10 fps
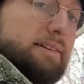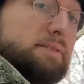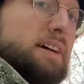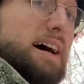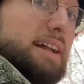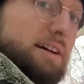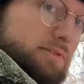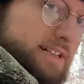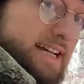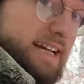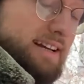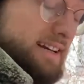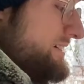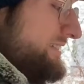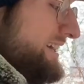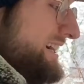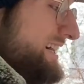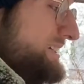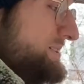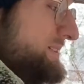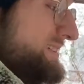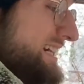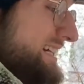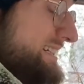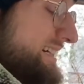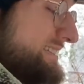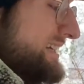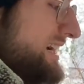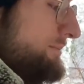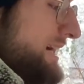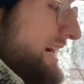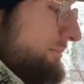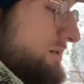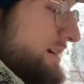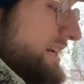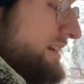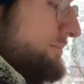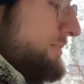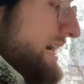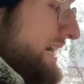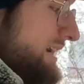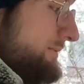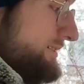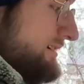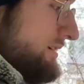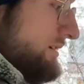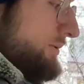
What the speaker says: is not every day that I use a desktop app created by Amazon.